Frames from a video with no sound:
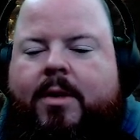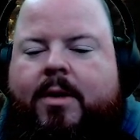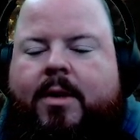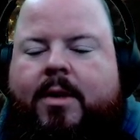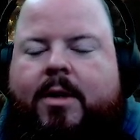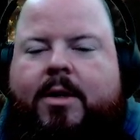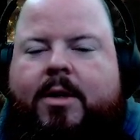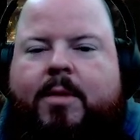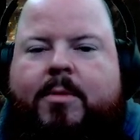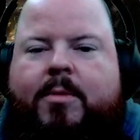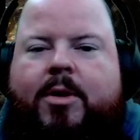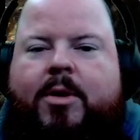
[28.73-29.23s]

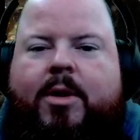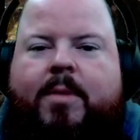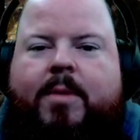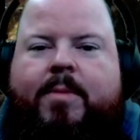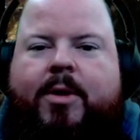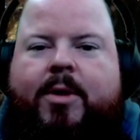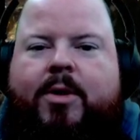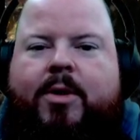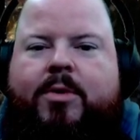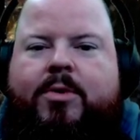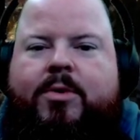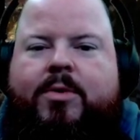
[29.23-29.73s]
community
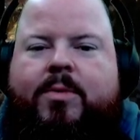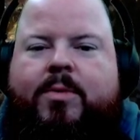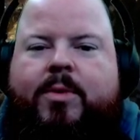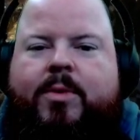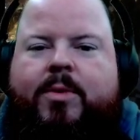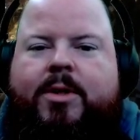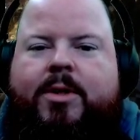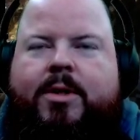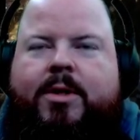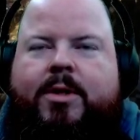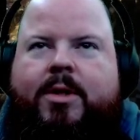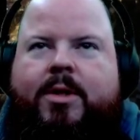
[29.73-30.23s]
post
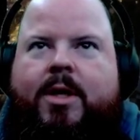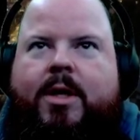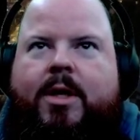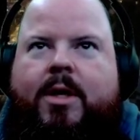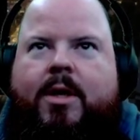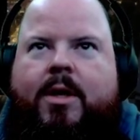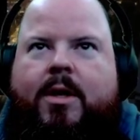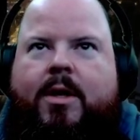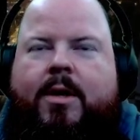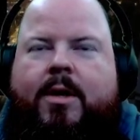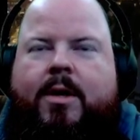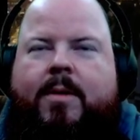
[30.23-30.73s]
recently,
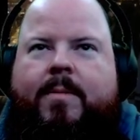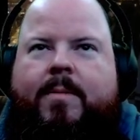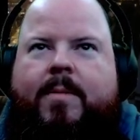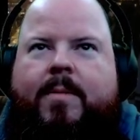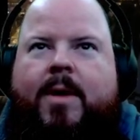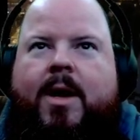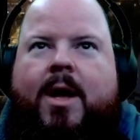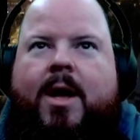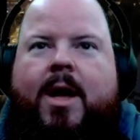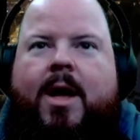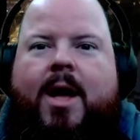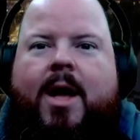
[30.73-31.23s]

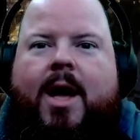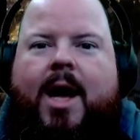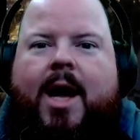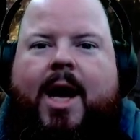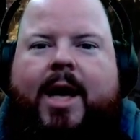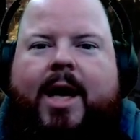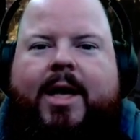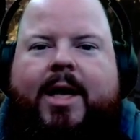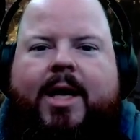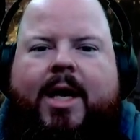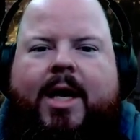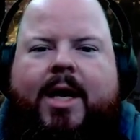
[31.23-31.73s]
I
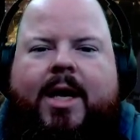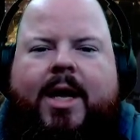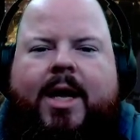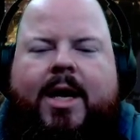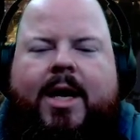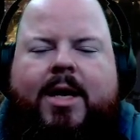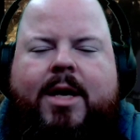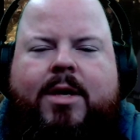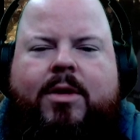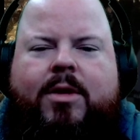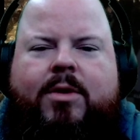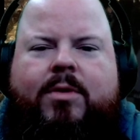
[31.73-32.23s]
got a
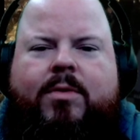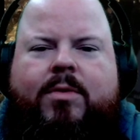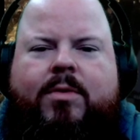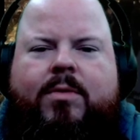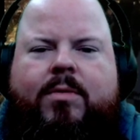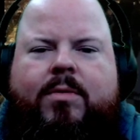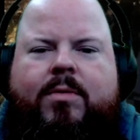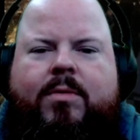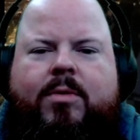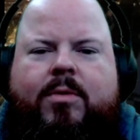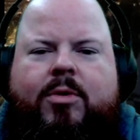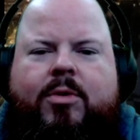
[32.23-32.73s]

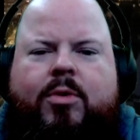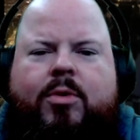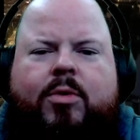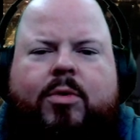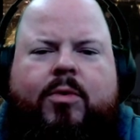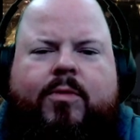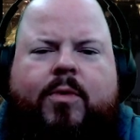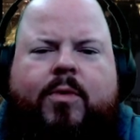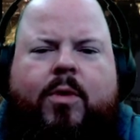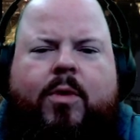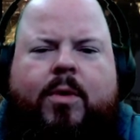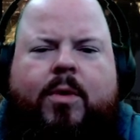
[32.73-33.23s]
new Google
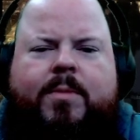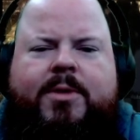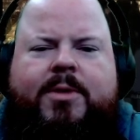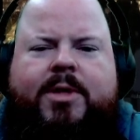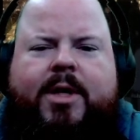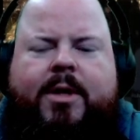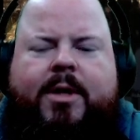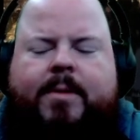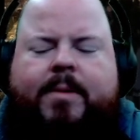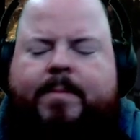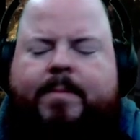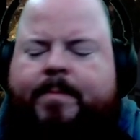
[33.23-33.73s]
form set
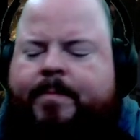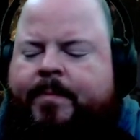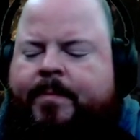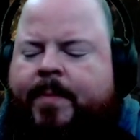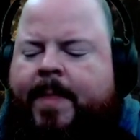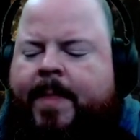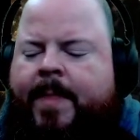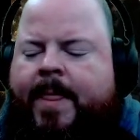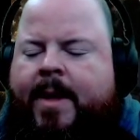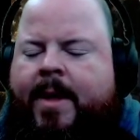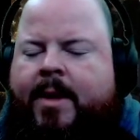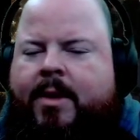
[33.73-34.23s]
up
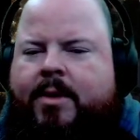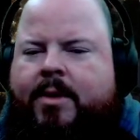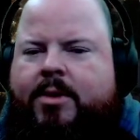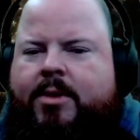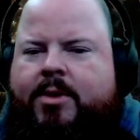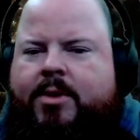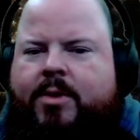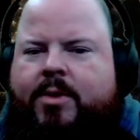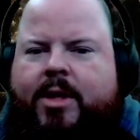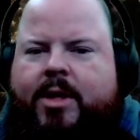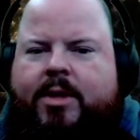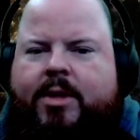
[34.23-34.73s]

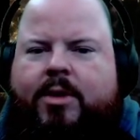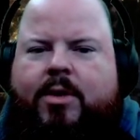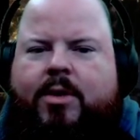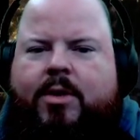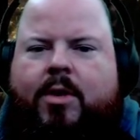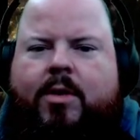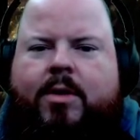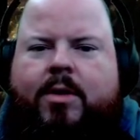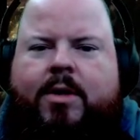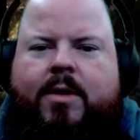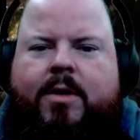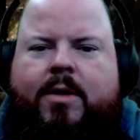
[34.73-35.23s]
so that
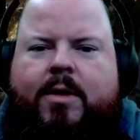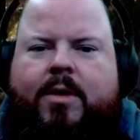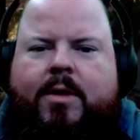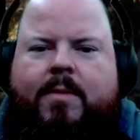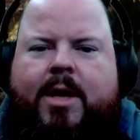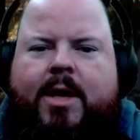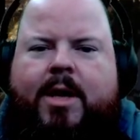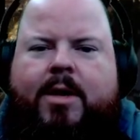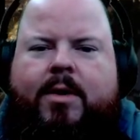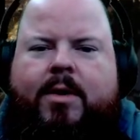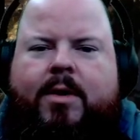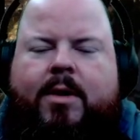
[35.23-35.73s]
y'all can make